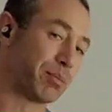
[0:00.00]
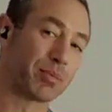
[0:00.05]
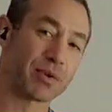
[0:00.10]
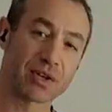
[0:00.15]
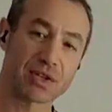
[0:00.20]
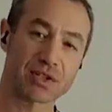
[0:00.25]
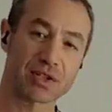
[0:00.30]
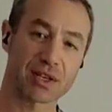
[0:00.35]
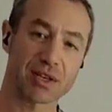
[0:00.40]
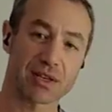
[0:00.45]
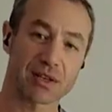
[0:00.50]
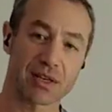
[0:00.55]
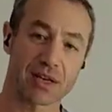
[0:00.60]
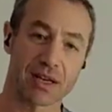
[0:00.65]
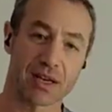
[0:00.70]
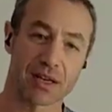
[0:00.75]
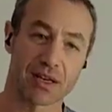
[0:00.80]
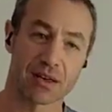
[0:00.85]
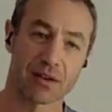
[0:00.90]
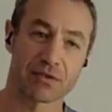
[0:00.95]

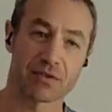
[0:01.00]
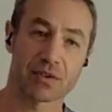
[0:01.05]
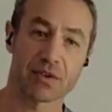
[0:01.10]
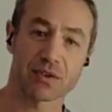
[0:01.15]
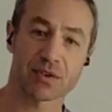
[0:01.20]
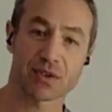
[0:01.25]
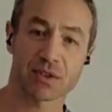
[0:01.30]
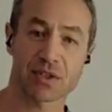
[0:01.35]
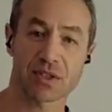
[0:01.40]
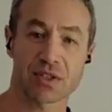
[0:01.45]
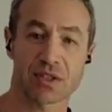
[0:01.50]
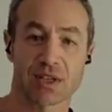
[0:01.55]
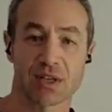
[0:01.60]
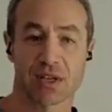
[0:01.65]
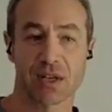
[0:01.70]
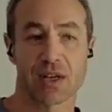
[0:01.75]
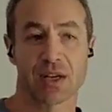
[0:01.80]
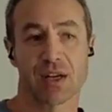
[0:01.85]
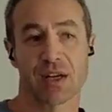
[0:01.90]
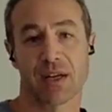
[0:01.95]
Barista filters,
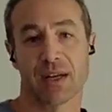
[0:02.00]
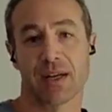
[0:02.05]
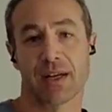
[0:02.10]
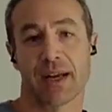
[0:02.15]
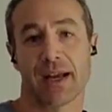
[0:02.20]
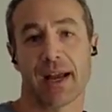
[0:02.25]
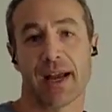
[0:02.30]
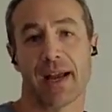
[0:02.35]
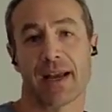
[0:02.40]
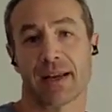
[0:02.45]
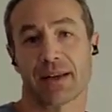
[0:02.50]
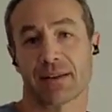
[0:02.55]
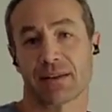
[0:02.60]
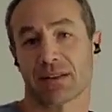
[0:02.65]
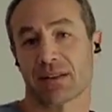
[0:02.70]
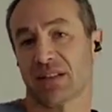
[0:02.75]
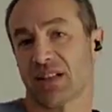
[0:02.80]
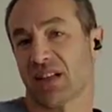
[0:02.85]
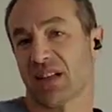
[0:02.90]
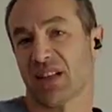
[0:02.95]

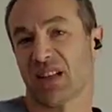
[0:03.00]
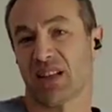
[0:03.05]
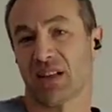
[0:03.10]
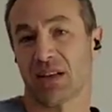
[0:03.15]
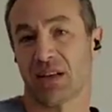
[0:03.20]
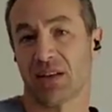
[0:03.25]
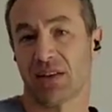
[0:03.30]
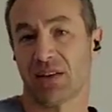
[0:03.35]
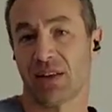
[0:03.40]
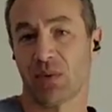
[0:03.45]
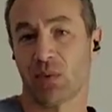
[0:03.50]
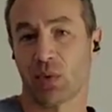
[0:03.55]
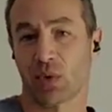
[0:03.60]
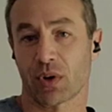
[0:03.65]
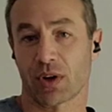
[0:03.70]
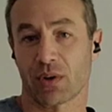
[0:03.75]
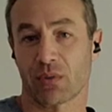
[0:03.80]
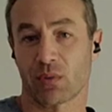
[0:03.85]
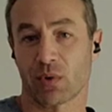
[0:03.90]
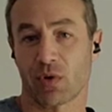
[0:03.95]
and they're
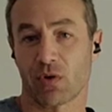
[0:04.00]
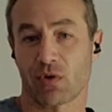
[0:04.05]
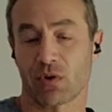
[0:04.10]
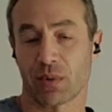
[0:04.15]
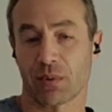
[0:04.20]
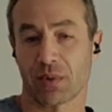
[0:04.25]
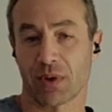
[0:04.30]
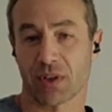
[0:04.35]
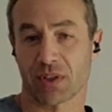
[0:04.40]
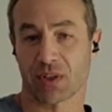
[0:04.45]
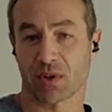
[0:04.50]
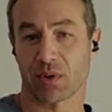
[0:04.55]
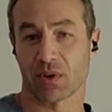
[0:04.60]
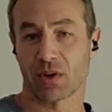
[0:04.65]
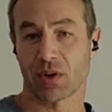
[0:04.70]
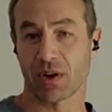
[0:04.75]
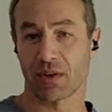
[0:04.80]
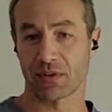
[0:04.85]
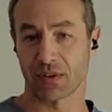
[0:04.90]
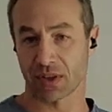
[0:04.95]
working well for me. So I
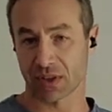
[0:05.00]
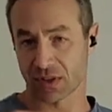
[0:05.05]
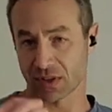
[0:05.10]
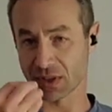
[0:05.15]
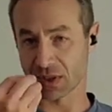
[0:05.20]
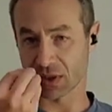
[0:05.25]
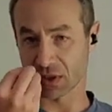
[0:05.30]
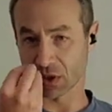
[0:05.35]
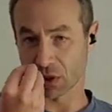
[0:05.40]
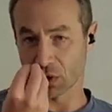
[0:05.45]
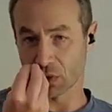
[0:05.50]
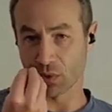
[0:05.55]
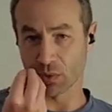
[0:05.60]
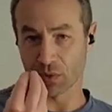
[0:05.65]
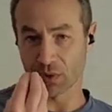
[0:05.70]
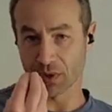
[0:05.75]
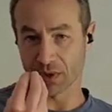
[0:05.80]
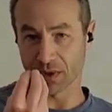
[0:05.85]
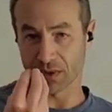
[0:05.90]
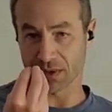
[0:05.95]
don't have that
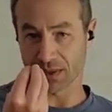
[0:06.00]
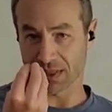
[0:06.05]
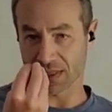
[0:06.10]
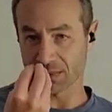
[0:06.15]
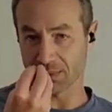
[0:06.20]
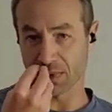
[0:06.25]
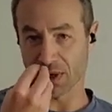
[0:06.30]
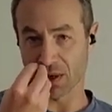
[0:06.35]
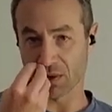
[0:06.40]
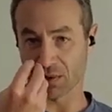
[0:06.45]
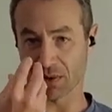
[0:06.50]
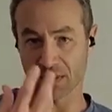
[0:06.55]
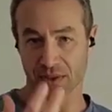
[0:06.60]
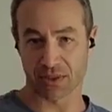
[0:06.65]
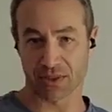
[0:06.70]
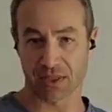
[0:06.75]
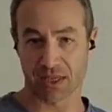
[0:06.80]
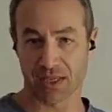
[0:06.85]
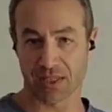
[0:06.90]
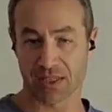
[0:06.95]
chlorine smell and
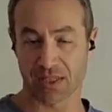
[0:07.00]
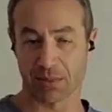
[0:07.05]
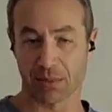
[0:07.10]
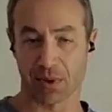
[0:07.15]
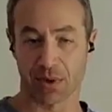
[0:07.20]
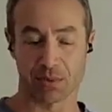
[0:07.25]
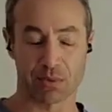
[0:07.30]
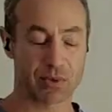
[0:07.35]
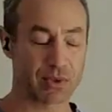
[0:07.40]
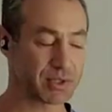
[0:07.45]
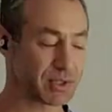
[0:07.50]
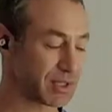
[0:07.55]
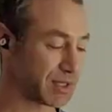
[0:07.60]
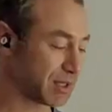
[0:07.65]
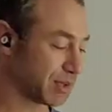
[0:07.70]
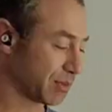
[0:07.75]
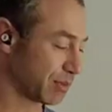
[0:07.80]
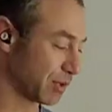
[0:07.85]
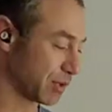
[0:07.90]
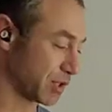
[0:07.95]
taste in my water,
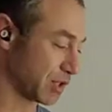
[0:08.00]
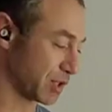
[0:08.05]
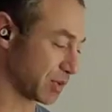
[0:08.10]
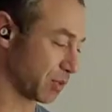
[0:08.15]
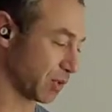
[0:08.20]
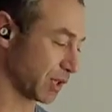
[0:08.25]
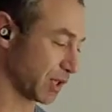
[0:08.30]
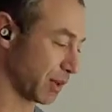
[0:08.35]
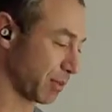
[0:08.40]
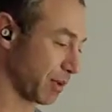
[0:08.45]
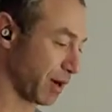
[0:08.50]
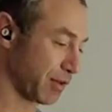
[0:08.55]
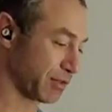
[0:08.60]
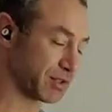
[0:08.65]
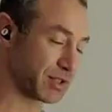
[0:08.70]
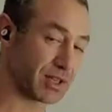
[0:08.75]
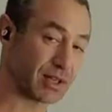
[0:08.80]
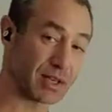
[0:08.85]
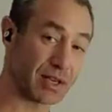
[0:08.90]
which is what I'm after.